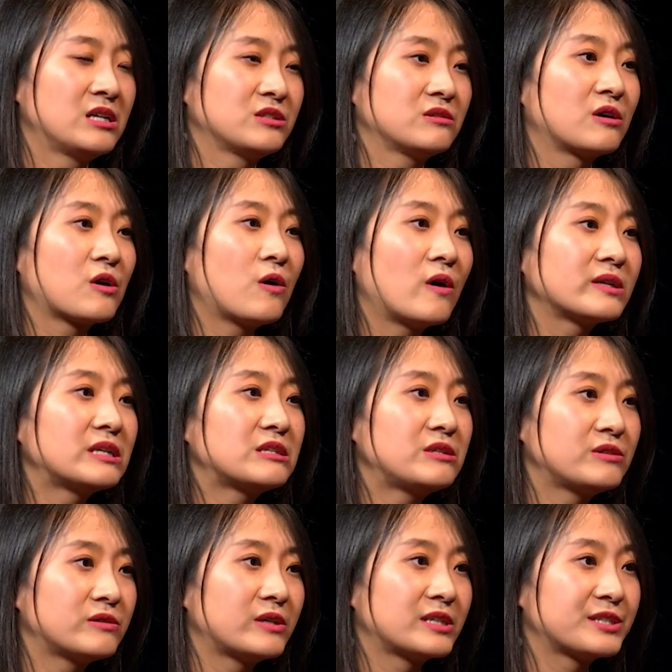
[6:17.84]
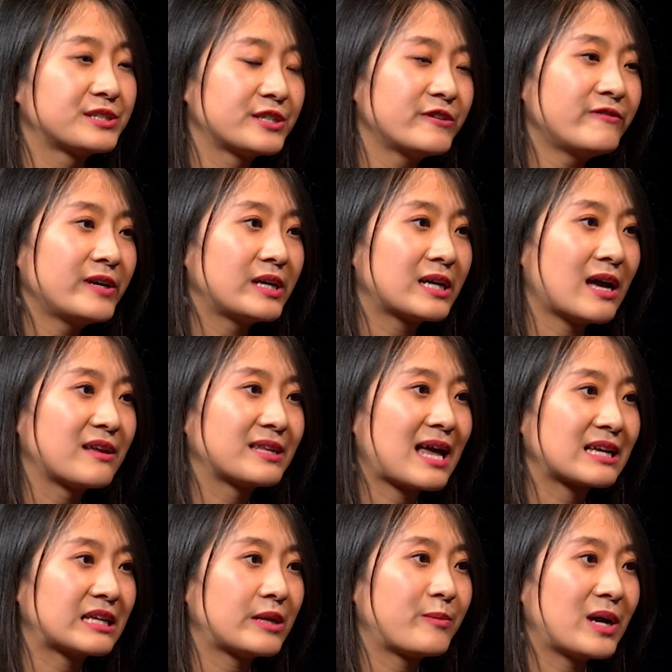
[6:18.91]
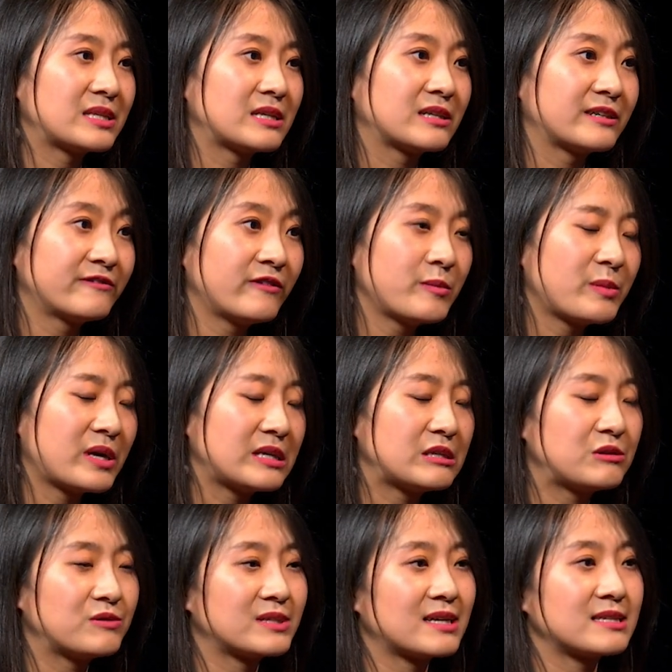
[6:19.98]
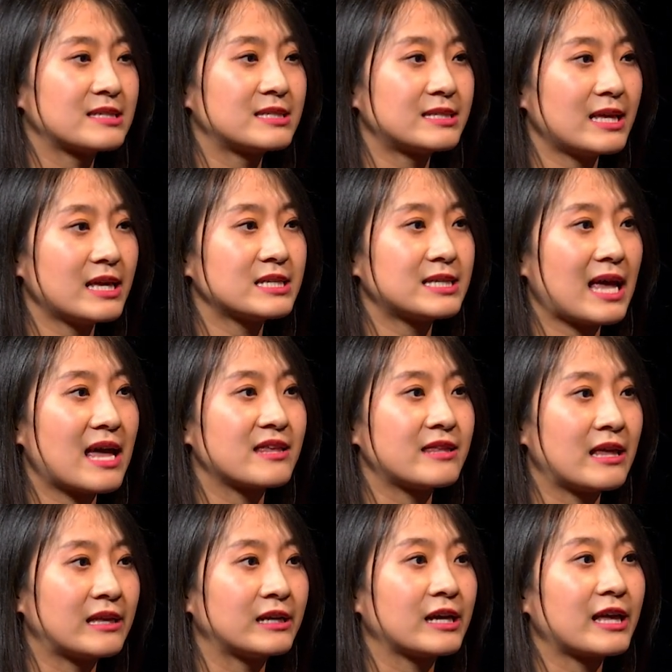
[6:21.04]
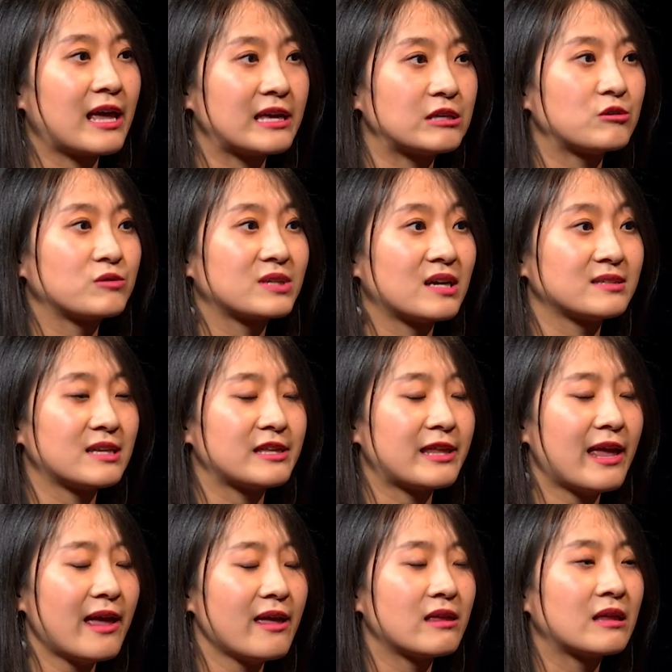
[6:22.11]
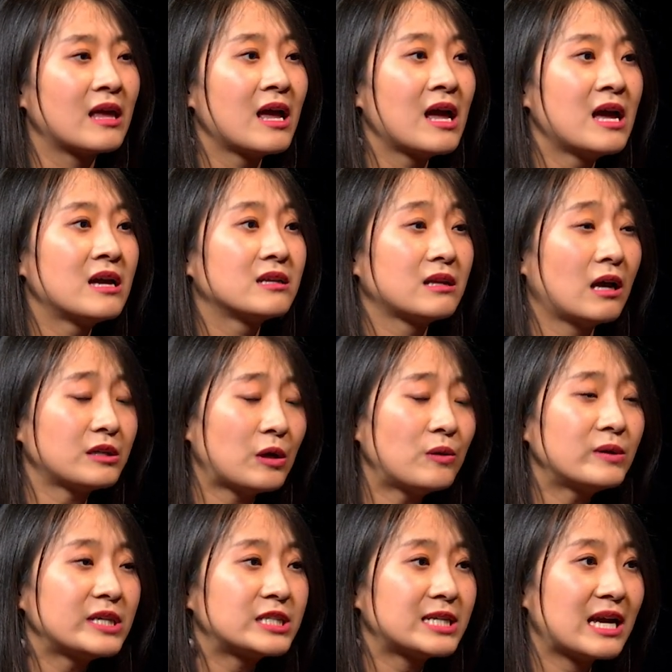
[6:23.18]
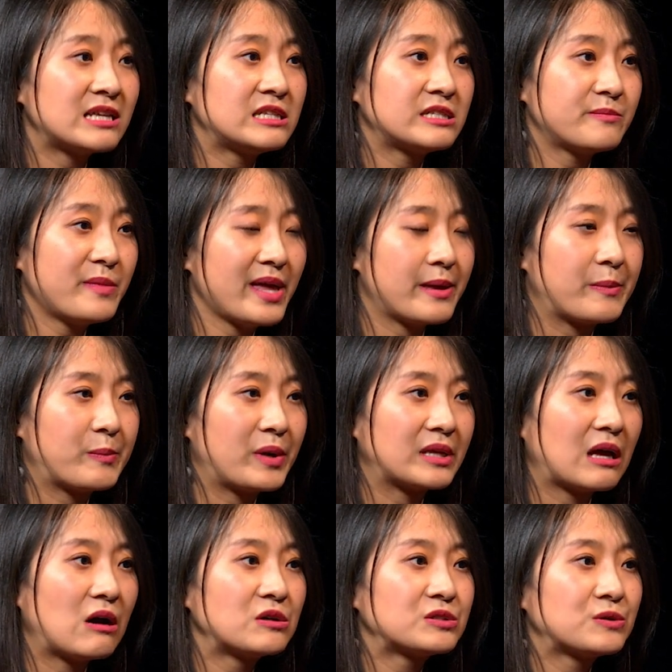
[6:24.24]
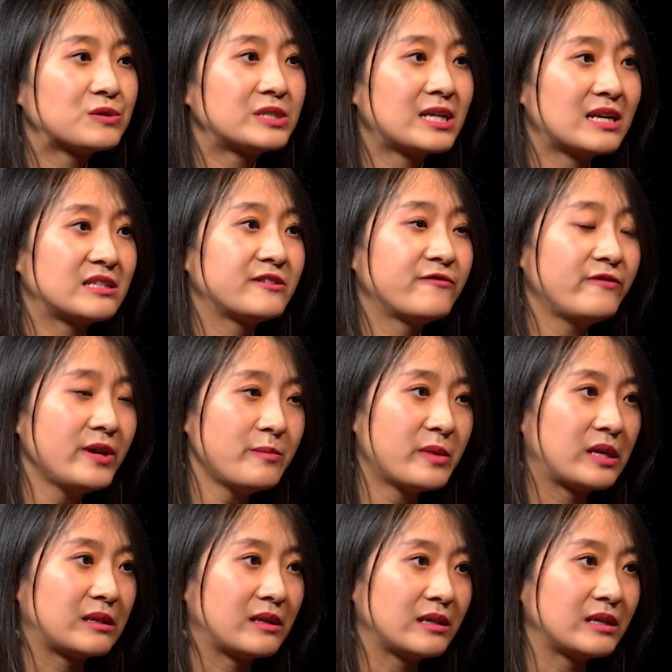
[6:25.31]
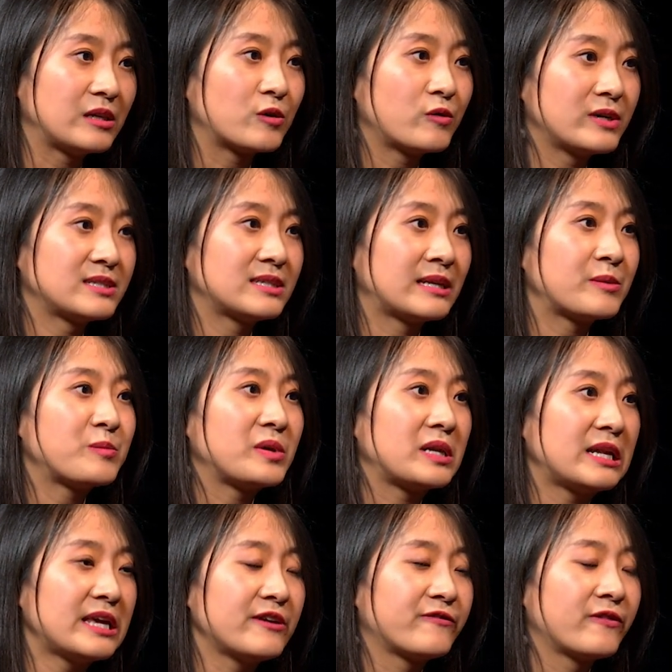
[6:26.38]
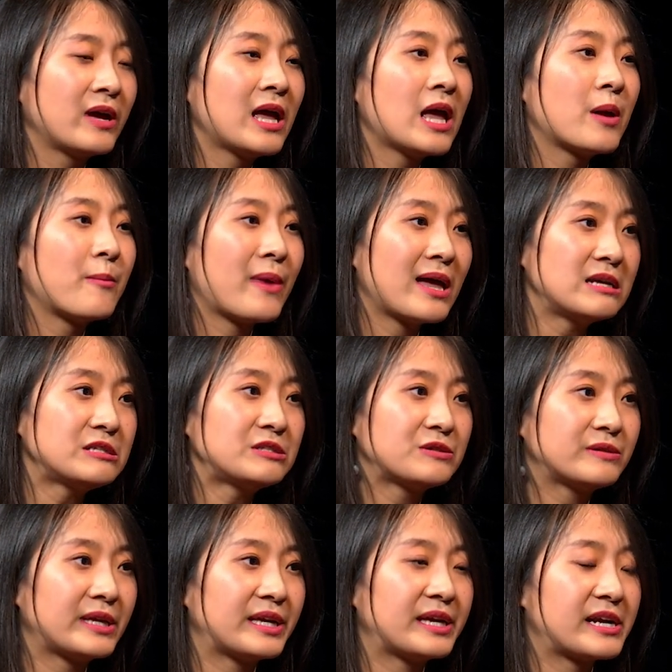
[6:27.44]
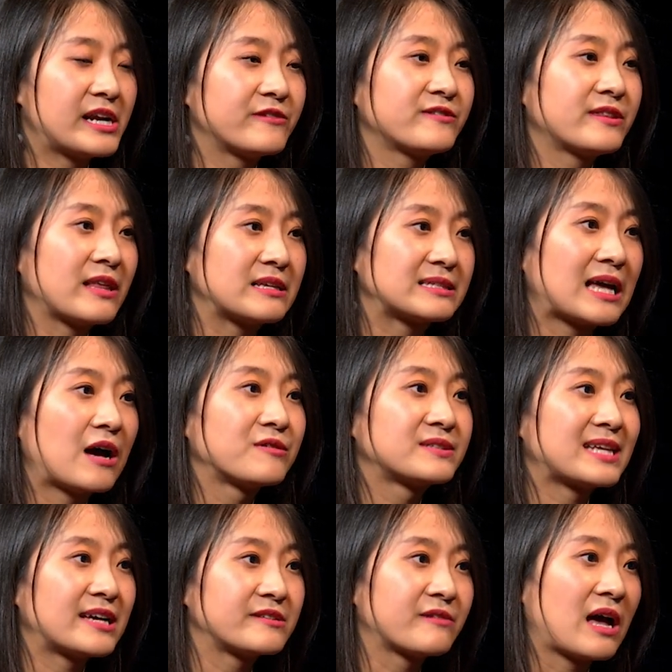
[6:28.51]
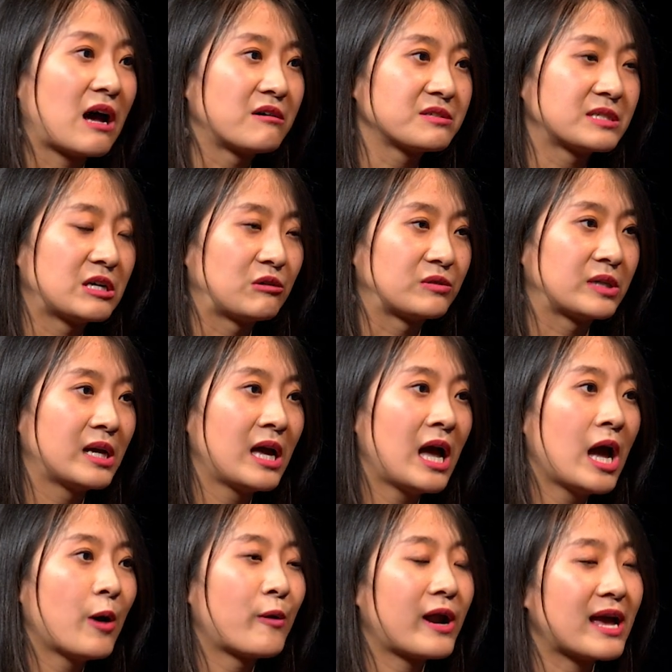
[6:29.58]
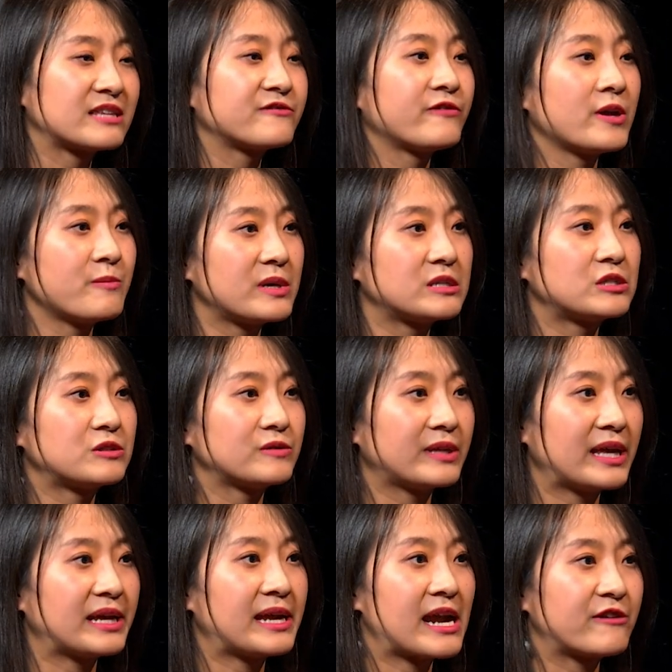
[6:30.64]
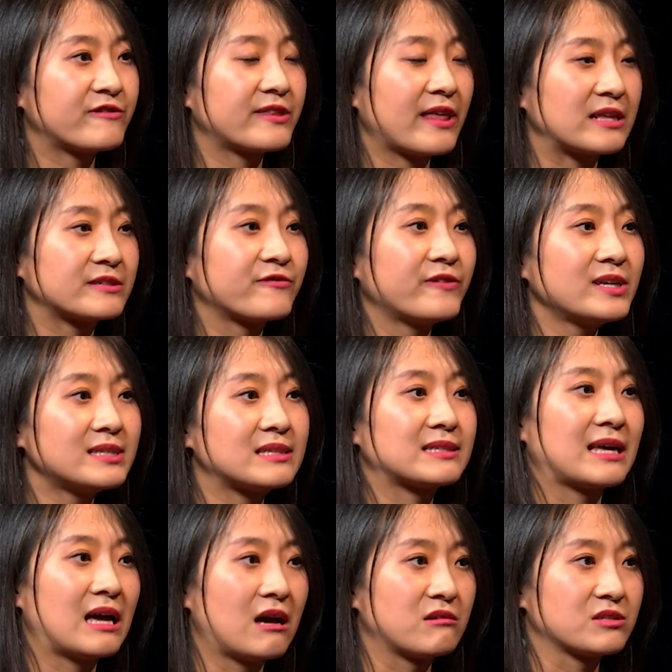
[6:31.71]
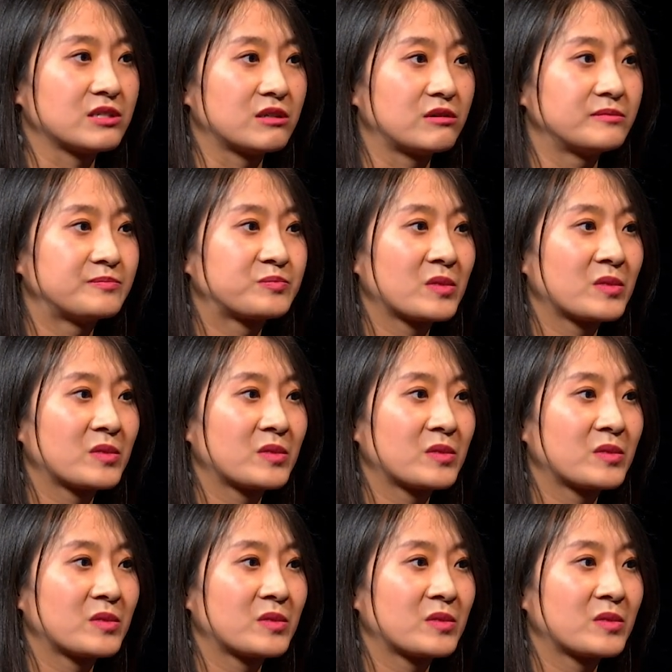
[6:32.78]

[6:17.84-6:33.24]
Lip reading: So according to a survey conducted by the government in 2006 and then again in 2010, not only Chinese men, but also Chinese women increasingly believe men should take care of things outside the household, whereas women should take care of things within the household.